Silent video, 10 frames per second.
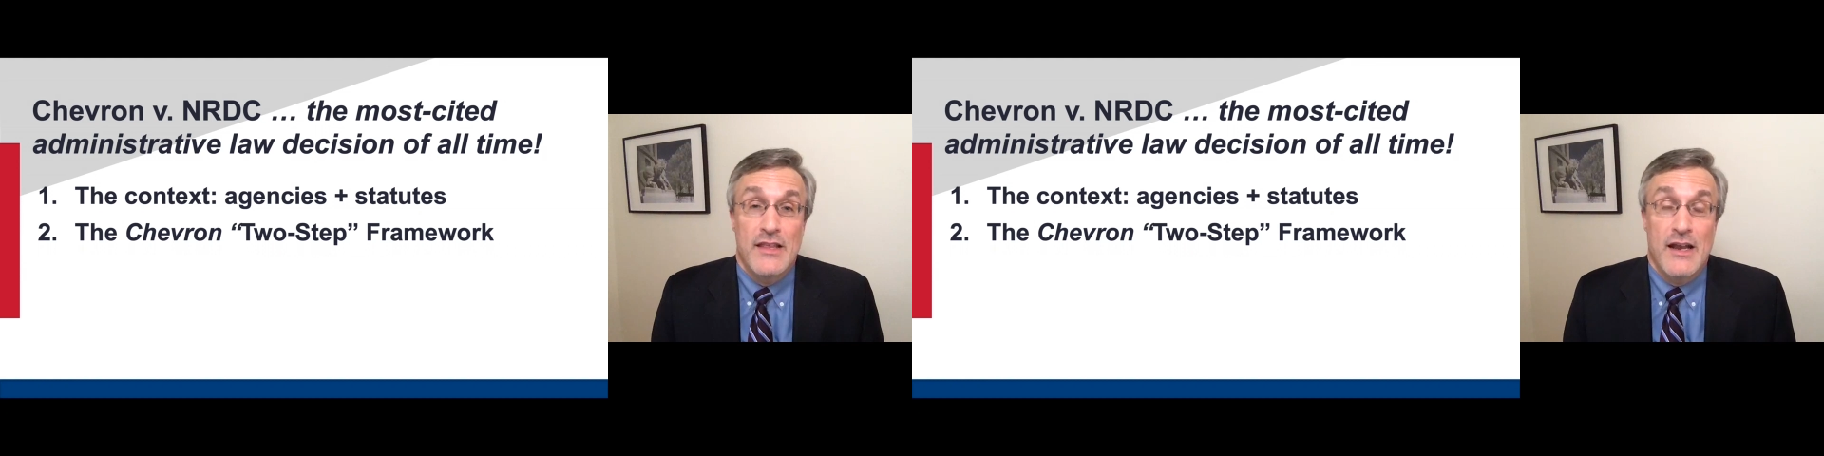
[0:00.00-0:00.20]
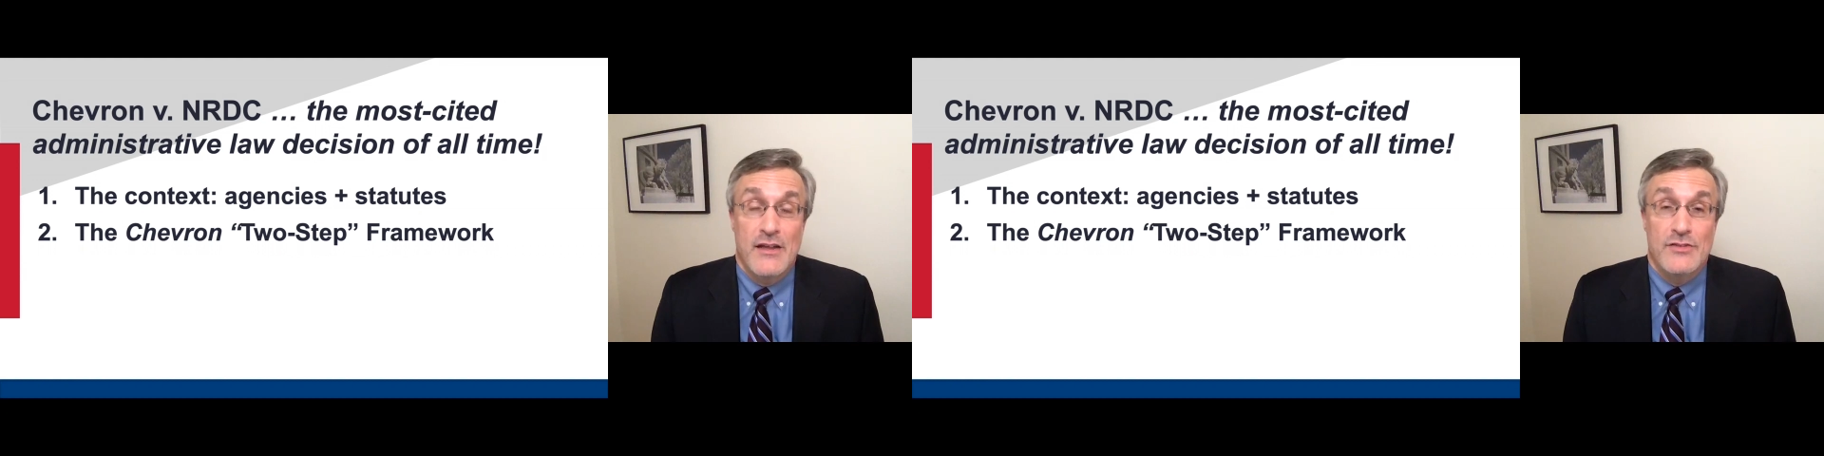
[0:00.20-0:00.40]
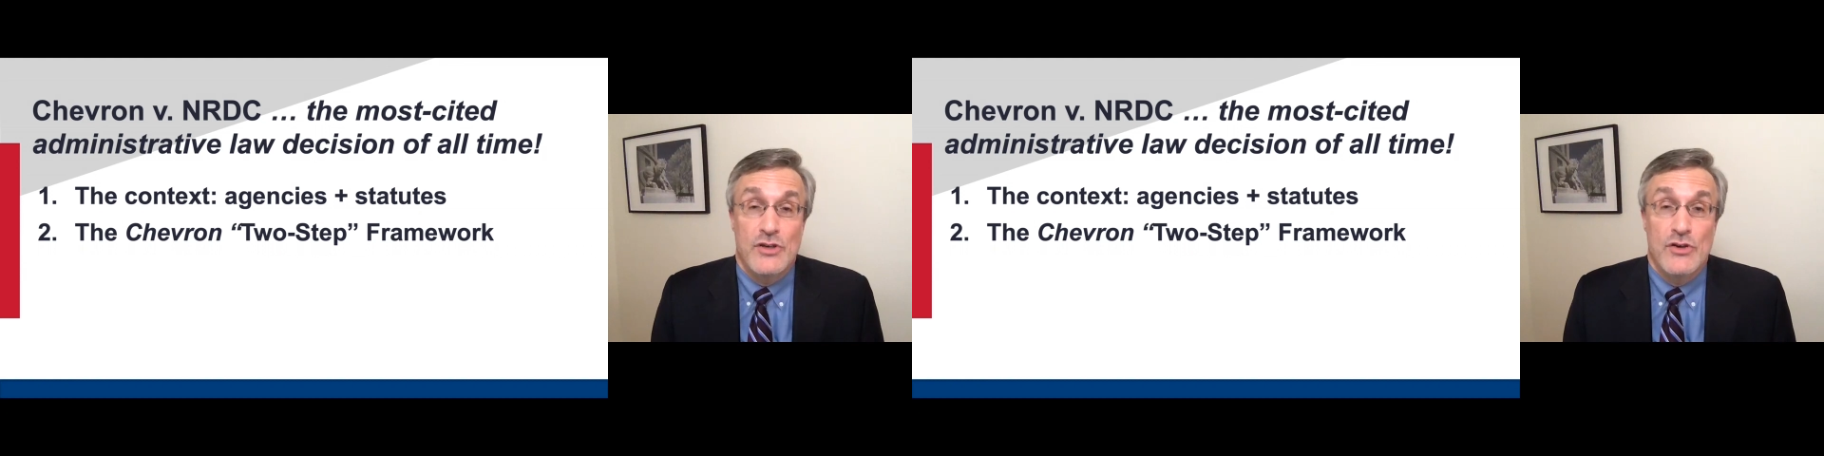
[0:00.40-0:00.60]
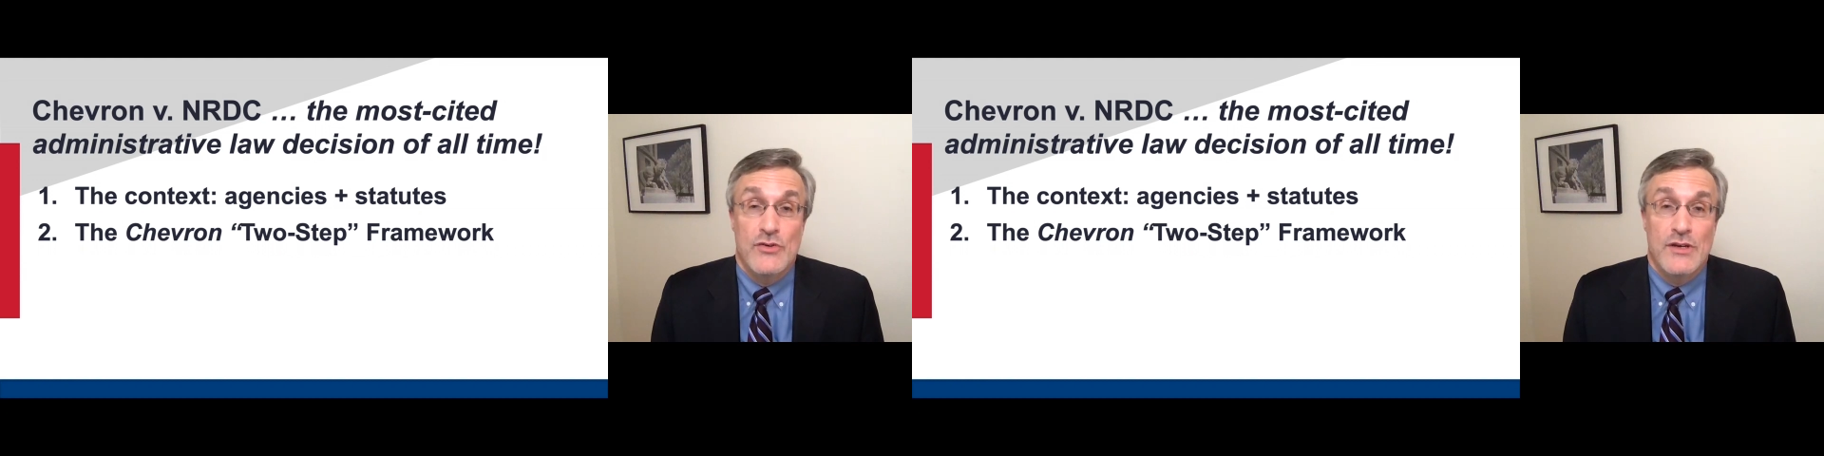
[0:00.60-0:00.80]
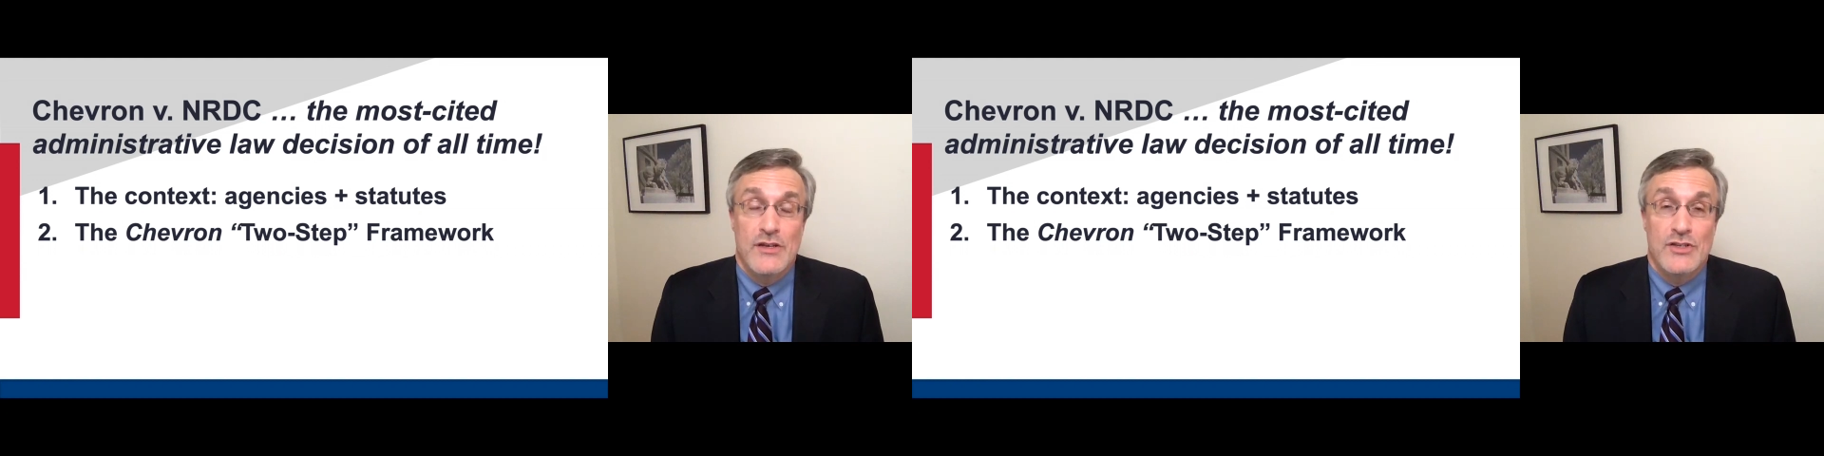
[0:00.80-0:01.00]
that I'll
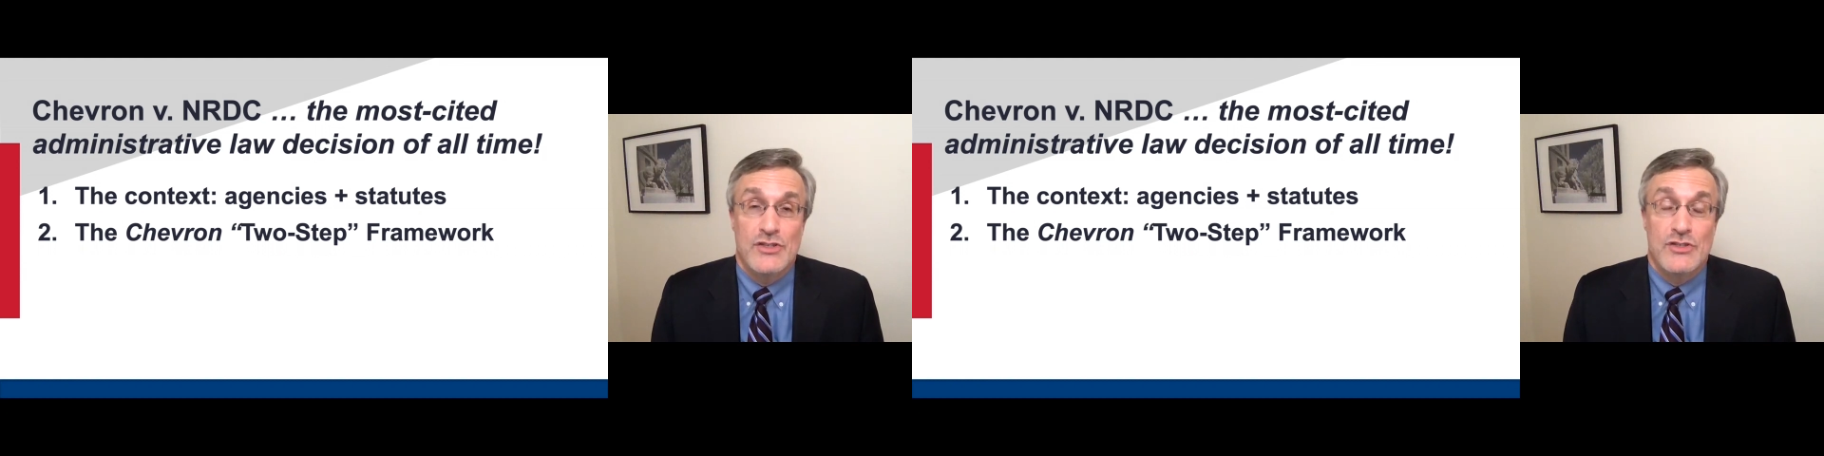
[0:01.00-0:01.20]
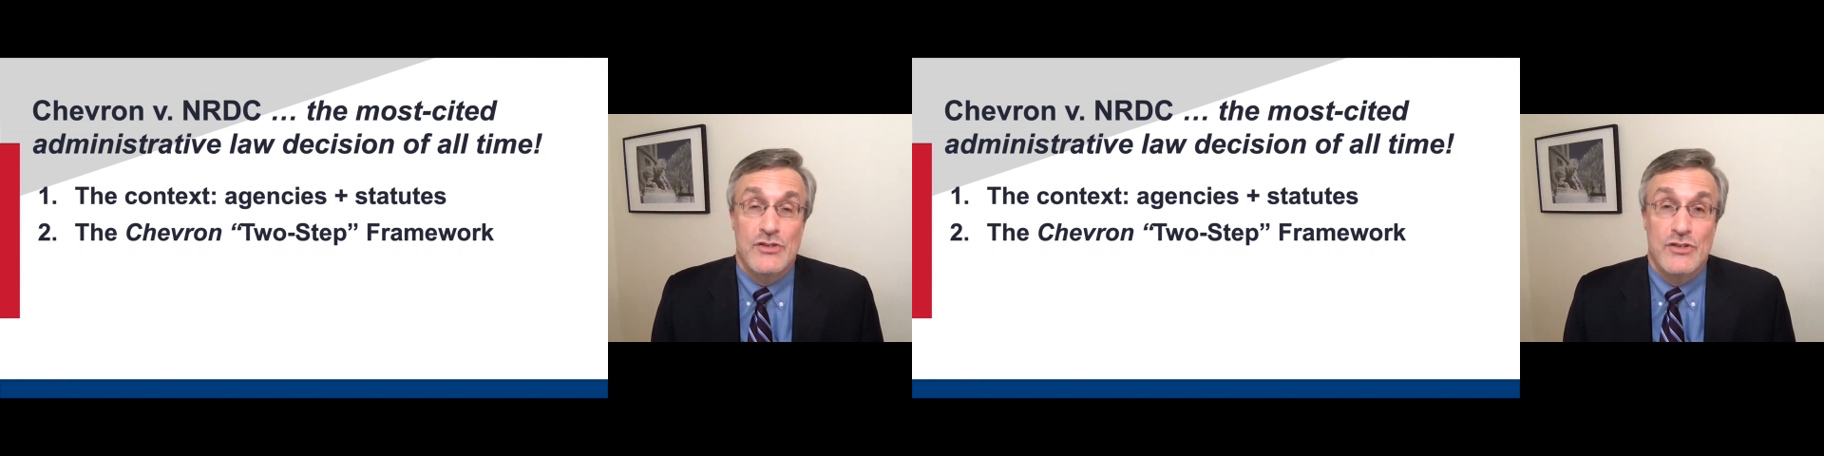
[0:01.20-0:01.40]
do is